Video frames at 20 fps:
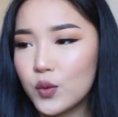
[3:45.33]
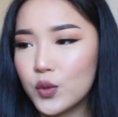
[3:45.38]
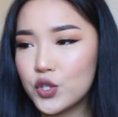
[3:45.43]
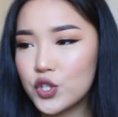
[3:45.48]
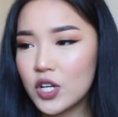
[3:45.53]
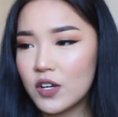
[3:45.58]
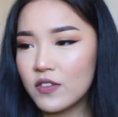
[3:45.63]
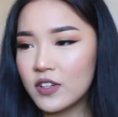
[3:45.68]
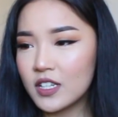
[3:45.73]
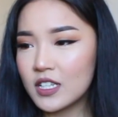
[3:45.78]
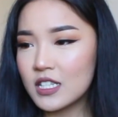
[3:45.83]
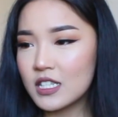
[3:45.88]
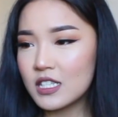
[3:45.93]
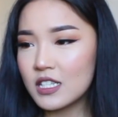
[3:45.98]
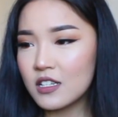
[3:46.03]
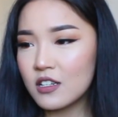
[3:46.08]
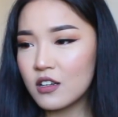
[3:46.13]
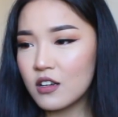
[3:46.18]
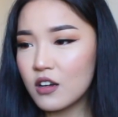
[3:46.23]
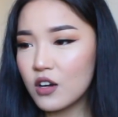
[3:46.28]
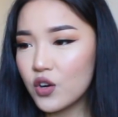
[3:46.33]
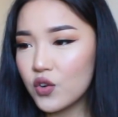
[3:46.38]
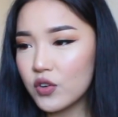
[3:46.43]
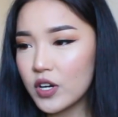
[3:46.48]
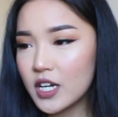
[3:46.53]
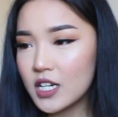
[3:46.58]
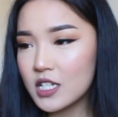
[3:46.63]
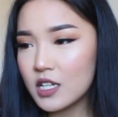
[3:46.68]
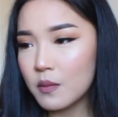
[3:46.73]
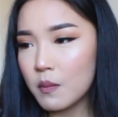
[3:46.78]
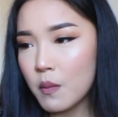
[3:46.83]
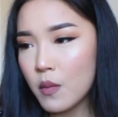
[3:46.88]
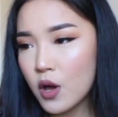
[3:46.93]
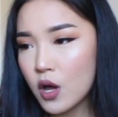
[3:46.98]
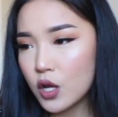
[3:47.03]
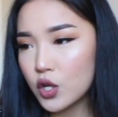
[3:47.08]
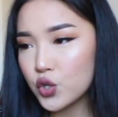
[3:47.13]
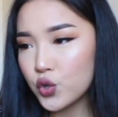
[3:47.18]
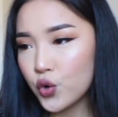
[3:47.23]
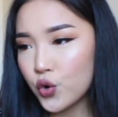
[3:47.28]
Would you ever consider creating
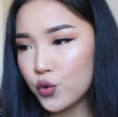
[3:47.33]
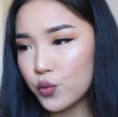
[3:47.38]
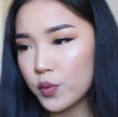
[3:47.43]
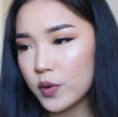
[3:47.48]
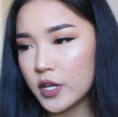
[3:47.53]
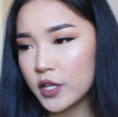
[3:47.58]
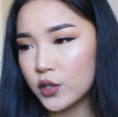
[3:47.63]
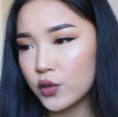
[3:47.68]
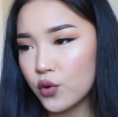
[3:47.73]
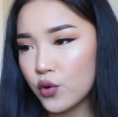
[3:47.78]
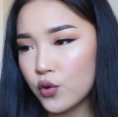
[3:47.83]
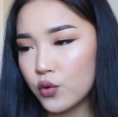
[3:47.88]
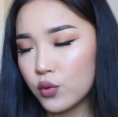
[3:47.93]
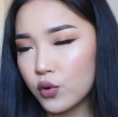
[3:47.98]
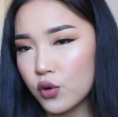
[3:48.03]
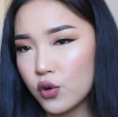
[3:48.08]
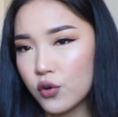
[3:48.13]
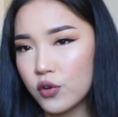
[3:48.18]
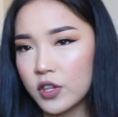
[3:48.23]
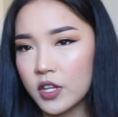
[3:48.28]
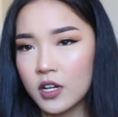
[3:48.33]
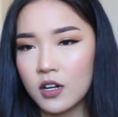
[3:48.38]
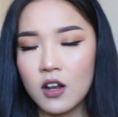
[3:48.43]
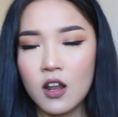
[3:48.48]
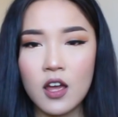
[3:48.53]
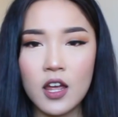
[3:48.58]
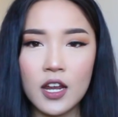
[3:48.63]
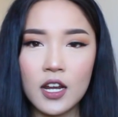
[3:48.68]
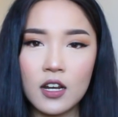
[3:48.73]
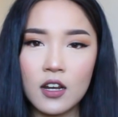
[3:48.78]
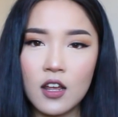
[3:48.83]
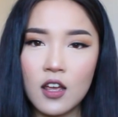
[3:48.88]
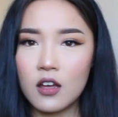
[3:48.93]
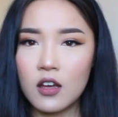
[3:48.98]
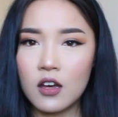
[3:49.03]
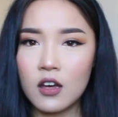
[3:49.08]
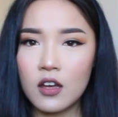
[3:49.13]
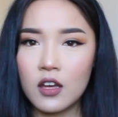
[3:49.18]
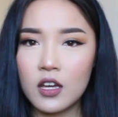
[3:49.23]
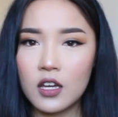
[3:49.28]
merch or opening your own clothing line?
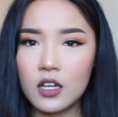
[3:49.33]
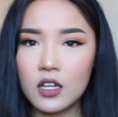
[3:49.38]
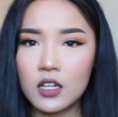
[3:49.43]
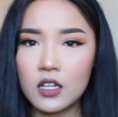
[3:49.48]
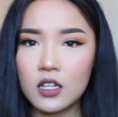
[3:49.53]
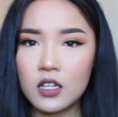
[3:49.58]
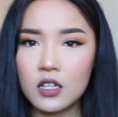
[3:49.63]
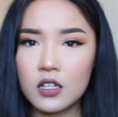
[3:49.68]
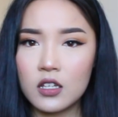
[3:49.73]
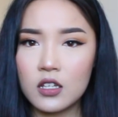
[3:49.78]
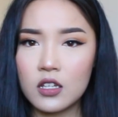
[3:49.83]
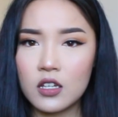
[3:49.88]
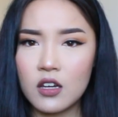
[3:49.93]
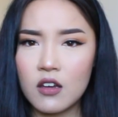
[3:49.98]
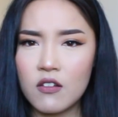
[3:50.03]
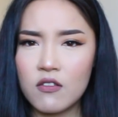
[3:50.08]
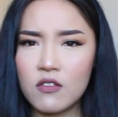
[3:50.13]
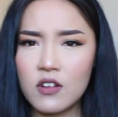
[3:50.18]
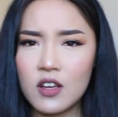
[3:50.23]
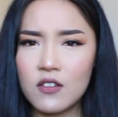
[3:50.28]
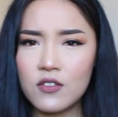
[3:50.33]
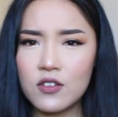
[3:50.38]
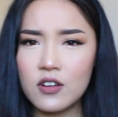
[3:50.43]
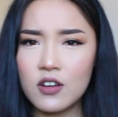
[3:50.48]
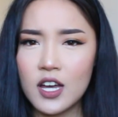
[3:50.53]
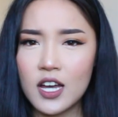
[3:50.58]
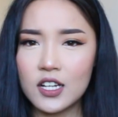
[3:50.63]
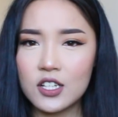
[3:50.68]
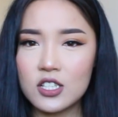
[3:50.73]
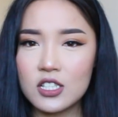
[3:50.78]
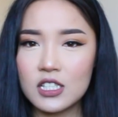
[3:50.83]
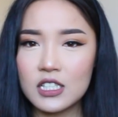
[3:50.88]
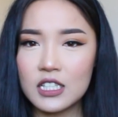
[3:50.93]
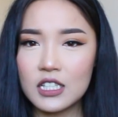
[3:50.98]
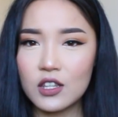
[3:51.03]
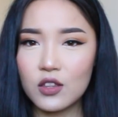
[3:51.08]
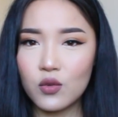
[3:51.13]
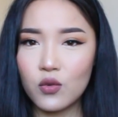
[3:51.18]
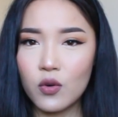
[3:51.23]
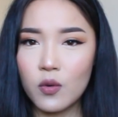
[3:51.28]
I have never
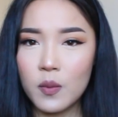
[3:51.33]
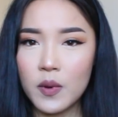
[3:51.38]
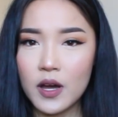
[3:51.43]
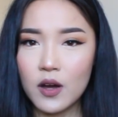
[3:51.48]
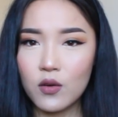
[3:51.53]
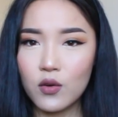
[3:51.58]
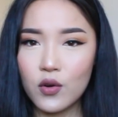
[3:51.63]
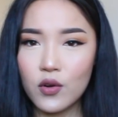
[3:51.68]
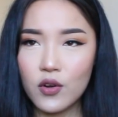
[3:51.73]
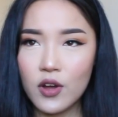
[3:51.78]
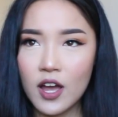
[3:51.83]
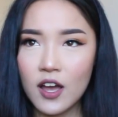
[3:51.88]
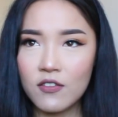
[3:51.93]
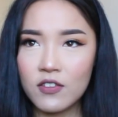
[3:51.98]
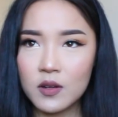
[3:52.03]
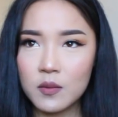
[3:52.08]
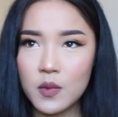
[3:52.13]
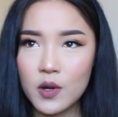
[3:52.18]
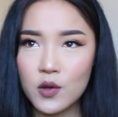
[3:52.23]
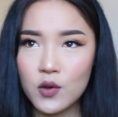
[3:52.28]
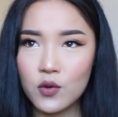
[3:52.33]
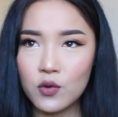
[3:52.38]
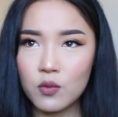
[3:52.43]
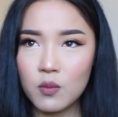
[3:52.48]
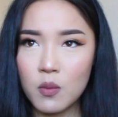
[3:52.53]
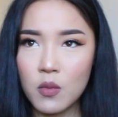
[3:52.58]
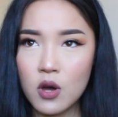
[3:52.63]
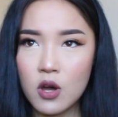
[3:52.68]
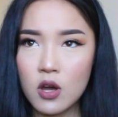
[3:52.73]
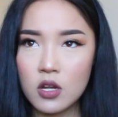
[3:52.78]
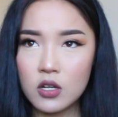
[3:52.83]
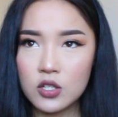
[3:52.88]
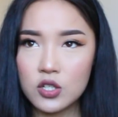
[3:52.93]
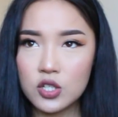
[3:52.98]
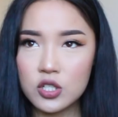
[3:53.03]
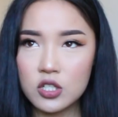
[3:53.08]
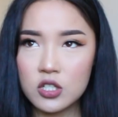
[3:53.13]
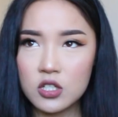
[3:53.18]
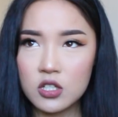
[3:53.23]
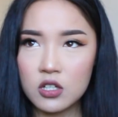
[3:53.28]
actually thought about having my own
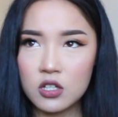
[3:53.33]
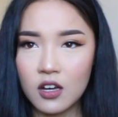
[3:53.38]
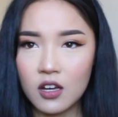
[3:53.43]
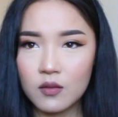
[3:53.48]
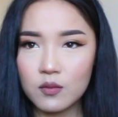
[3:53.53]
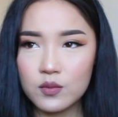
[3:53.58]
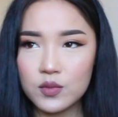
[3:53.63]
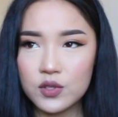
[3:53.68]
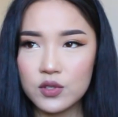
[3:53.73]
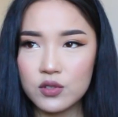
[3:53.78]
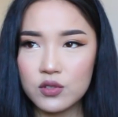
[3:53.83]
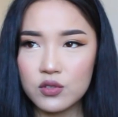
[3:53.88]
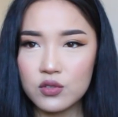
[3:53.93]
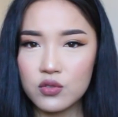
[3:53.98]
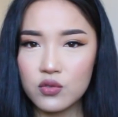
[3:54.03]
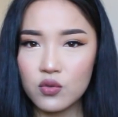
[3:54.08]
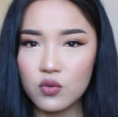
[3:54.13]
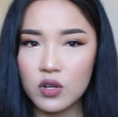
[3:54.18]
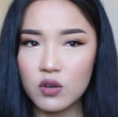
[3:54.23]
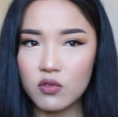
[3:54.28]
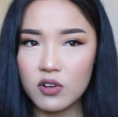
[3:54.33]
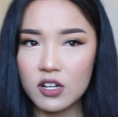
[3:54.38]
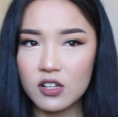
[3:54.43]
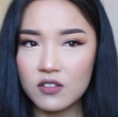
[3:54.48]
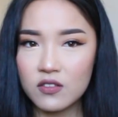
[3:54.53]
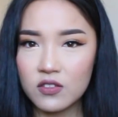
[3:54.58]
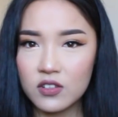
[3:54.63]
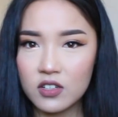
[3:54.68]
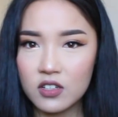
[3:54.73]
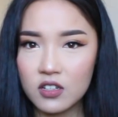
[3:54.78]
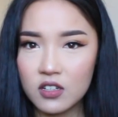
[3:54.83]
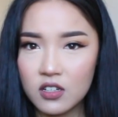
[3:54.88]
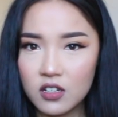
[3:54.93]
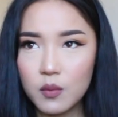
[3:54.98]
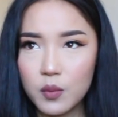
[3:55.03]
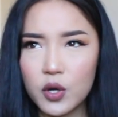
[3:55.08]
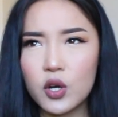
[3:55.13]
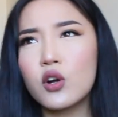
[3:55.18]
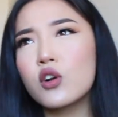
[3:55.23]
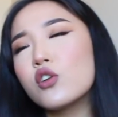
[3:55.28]
merch. I'm so irrelevant.
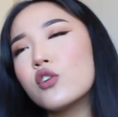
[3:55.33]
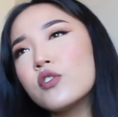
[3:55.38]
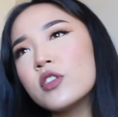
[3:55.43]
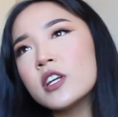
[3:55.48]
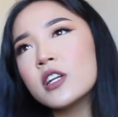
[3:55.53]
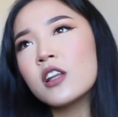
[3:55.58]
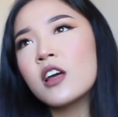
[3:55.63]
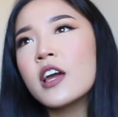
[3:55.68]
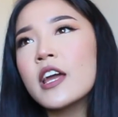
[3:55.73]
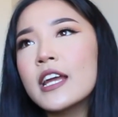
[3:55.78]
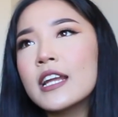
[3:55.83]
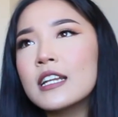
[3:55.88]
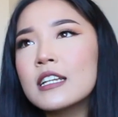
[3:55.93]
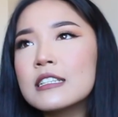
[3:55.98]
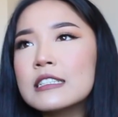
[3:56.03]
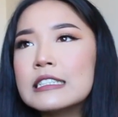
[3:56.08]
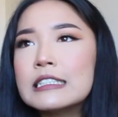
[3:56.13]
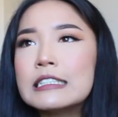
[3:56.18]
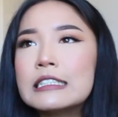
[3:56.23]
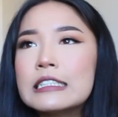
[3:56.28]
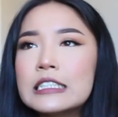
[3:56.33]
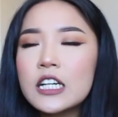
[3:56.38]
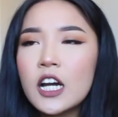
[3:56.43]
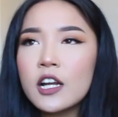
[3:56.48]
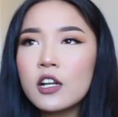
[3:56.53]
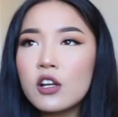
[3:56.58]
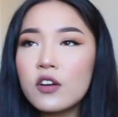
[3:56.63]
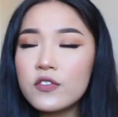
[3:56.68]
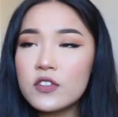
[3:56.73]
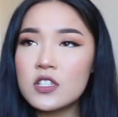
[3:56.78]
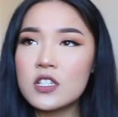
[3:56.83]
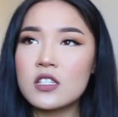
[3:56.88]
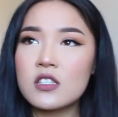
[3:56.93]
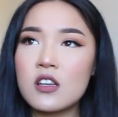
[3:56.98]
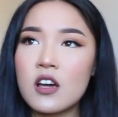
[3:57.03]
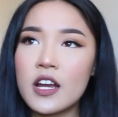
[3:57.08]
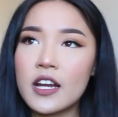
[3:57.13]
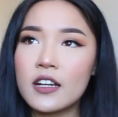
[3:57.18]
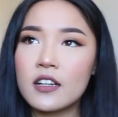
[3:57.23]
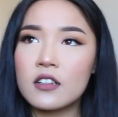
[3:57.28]
But a clothing line I'd love to
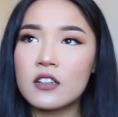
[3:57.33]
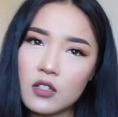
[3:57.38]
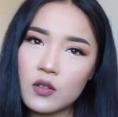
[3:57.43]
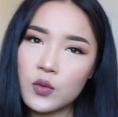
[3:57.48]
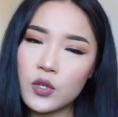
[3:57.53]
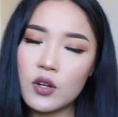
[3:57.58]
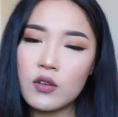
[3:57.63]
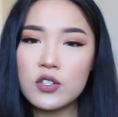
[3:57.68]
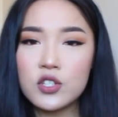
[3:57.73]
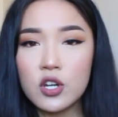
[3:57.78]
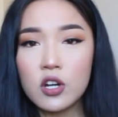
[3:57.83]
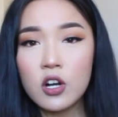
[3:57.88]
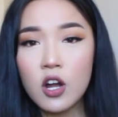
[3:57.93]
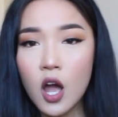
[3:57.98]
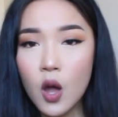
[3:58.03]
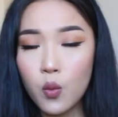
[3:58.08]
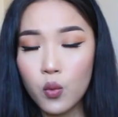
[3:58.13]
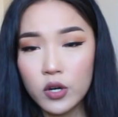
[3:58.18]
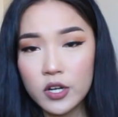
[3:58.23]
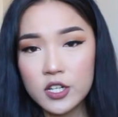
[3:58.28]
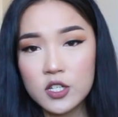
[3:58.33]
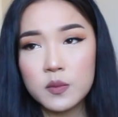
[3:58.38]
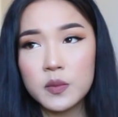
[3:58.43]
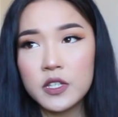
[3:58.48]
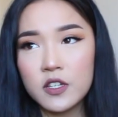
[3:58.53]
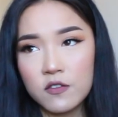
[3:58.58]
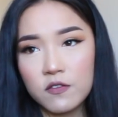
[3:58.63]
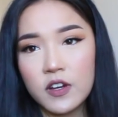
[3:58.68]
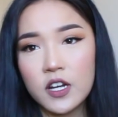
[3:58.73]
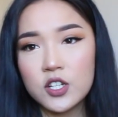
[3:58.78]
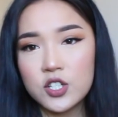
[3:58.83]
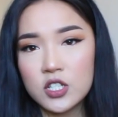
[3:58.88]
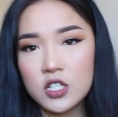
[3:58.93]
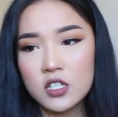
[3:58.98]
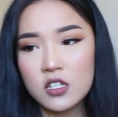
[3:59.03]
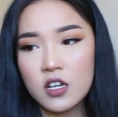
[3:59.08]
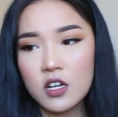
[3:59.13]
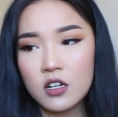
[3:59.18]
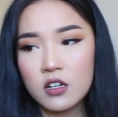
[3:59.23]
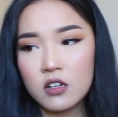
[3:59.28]
design. When I was younger, I wanted to be a fashion
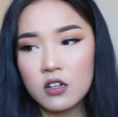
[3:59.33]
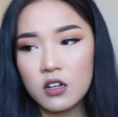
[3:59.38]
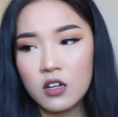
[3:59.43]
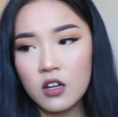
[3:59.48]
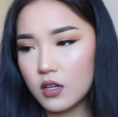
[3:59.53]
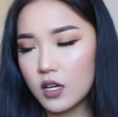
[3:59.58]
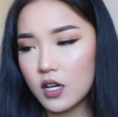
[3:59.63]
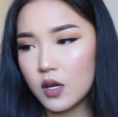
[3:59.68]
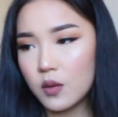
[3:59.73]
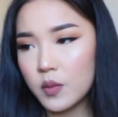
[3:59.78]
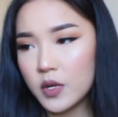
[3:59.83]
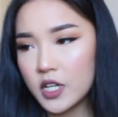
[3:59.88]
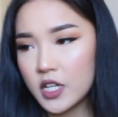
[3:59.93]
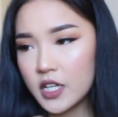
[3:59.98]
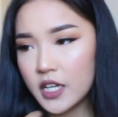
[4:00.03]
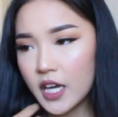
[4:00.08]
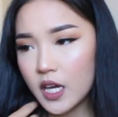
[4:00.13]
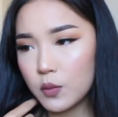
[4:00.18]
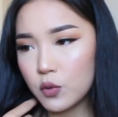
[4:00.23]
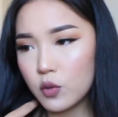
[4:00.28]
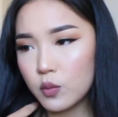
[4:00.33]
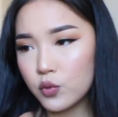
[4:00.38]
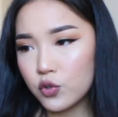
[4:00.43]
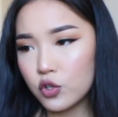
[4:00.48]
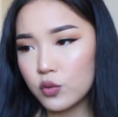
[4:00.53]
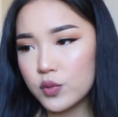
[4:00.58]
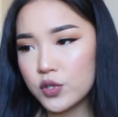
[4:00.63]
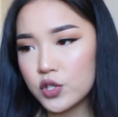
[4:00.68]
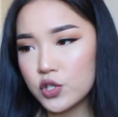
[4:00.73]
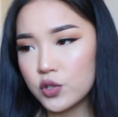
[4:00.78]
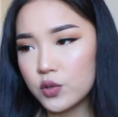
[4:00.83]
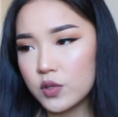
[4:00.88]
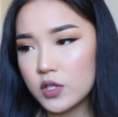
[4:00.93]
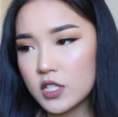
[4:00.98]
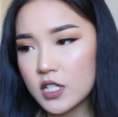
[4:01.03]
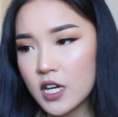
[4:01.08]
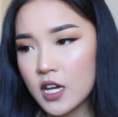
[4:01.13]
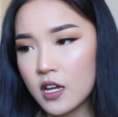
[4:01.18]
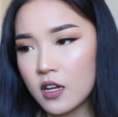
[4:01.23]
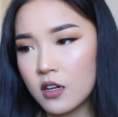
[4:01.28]
designer. How many K-pop groups do you
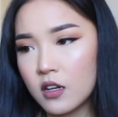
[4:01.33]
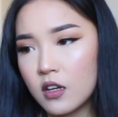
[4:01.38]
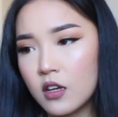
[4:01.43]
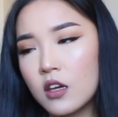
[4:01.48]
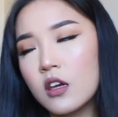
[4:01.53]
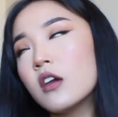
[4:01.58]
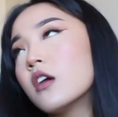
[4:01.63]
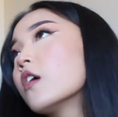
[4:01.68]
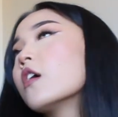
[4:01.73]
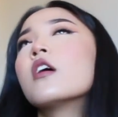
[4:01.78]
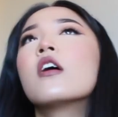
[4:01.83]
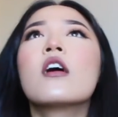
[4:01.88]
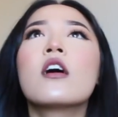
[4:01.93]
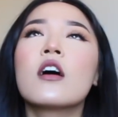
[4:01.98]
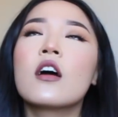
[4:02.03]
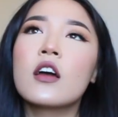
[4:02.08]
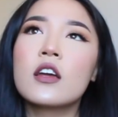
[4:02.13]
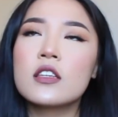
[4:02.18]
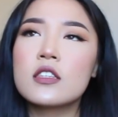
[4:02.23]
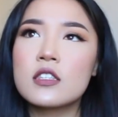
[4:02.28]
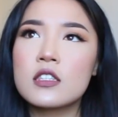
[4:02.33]
stan? I